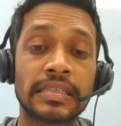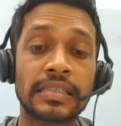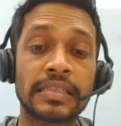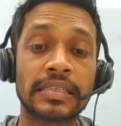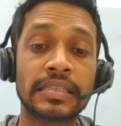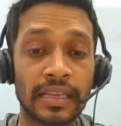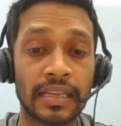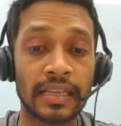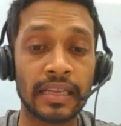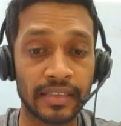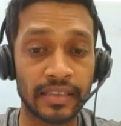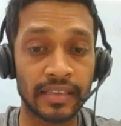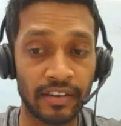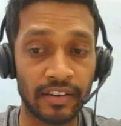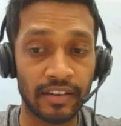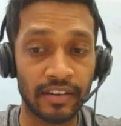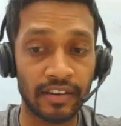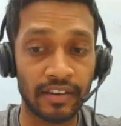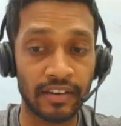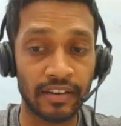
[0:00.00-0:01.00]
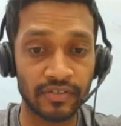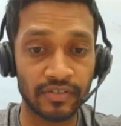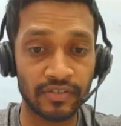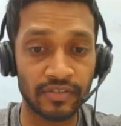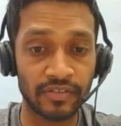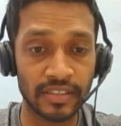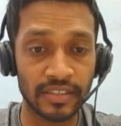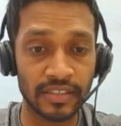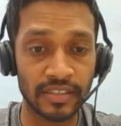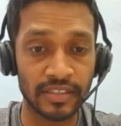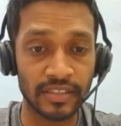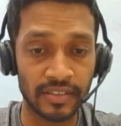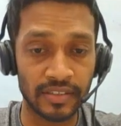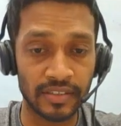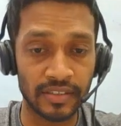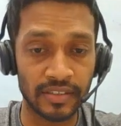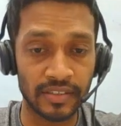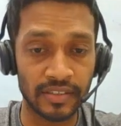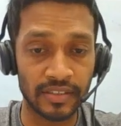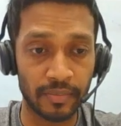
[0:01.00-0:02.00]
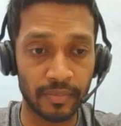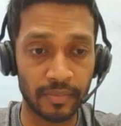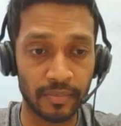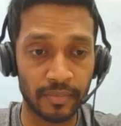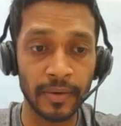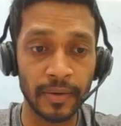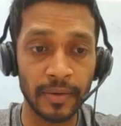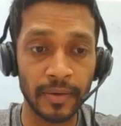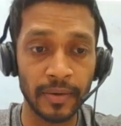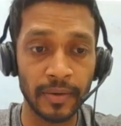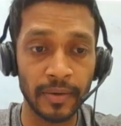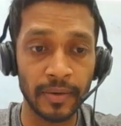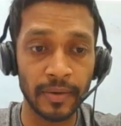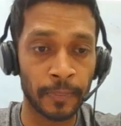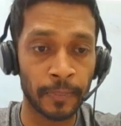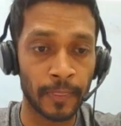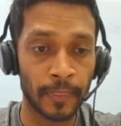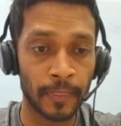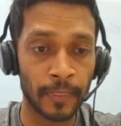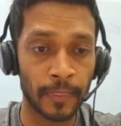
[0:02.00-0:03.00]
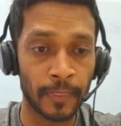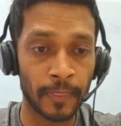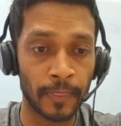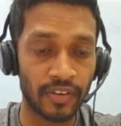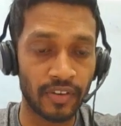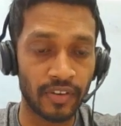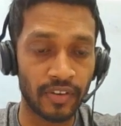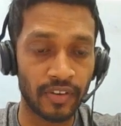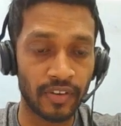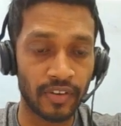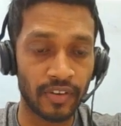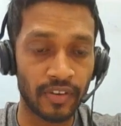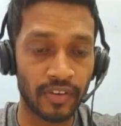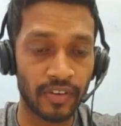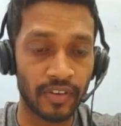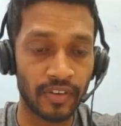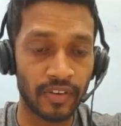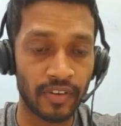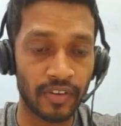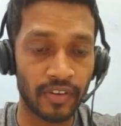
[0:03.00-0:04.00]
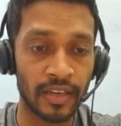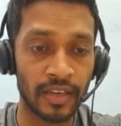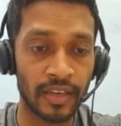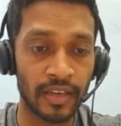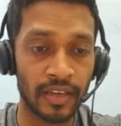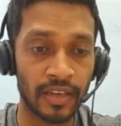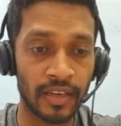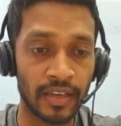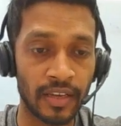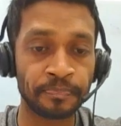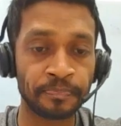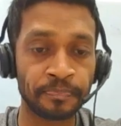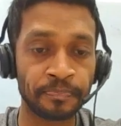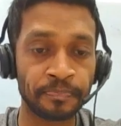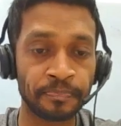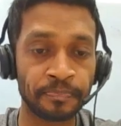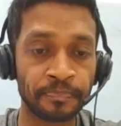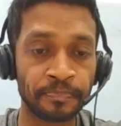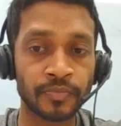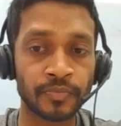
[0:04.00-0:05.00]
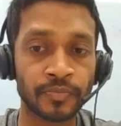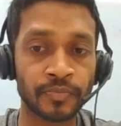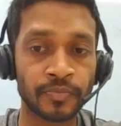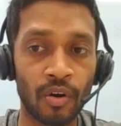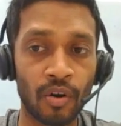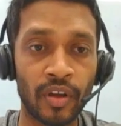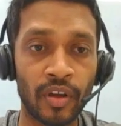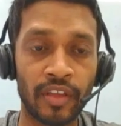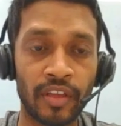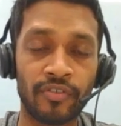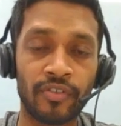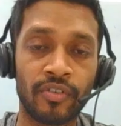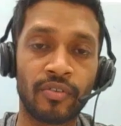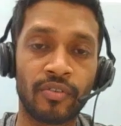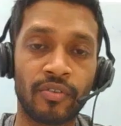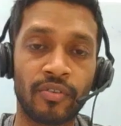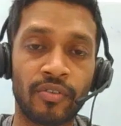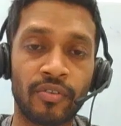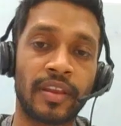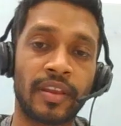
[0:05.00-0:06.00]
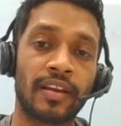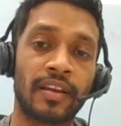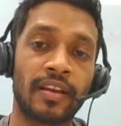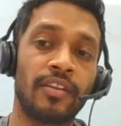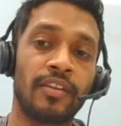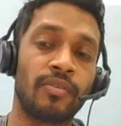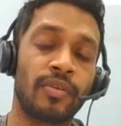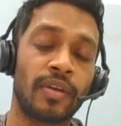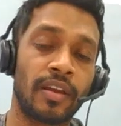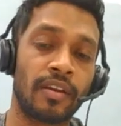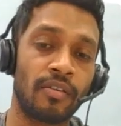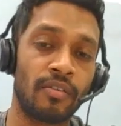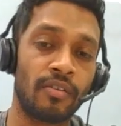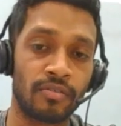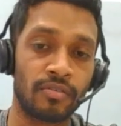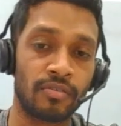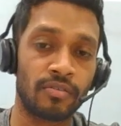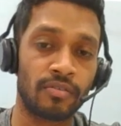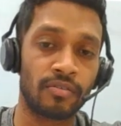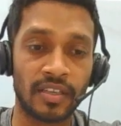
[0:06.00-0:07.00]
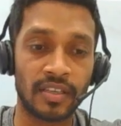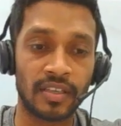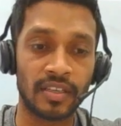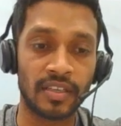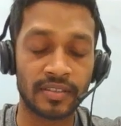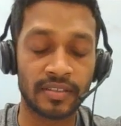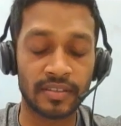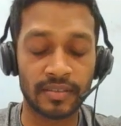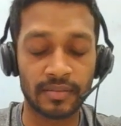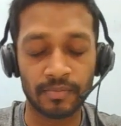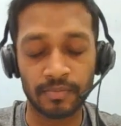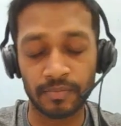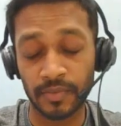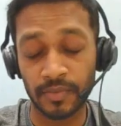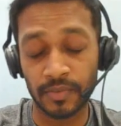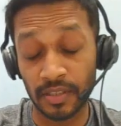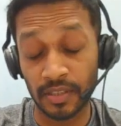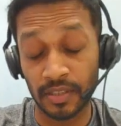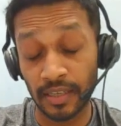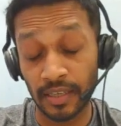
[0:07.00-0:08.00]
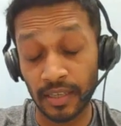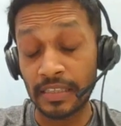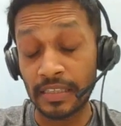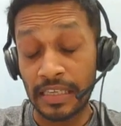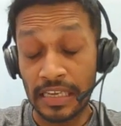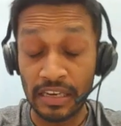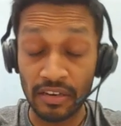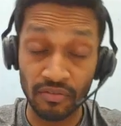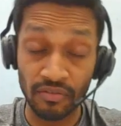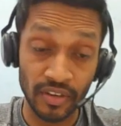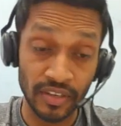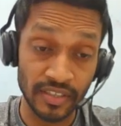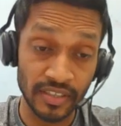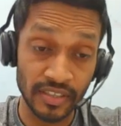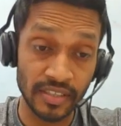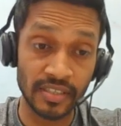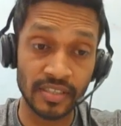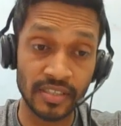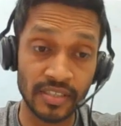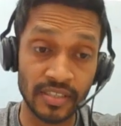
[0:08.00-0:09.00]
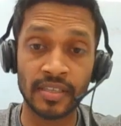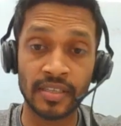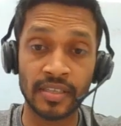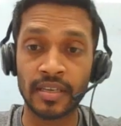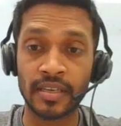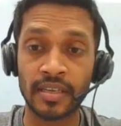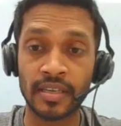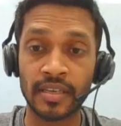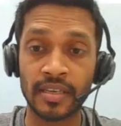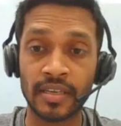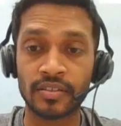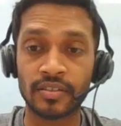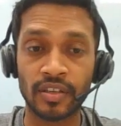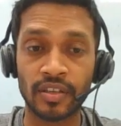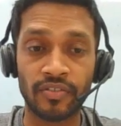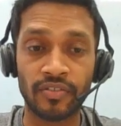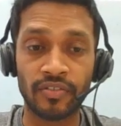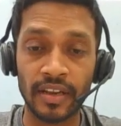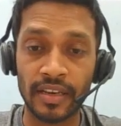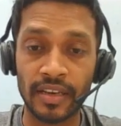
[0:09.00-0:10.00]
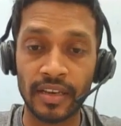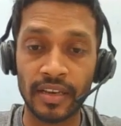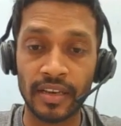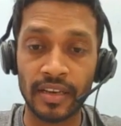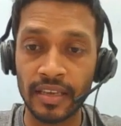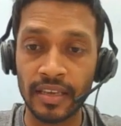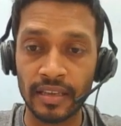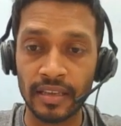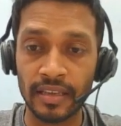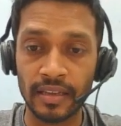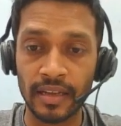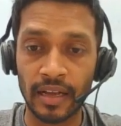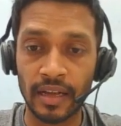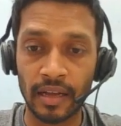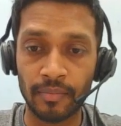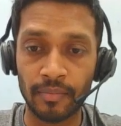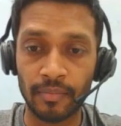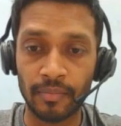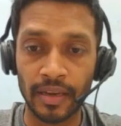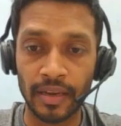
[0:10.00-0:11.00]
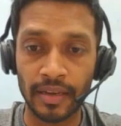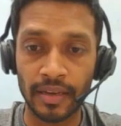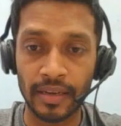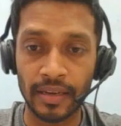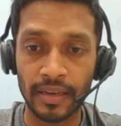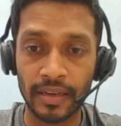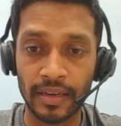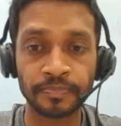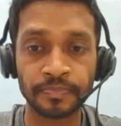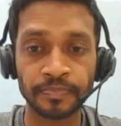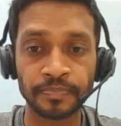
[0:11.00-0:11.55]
sales invoice for this service commitment. So if I click on here, or if you directly you can go to the sales invoices. So if I click here, I'm getting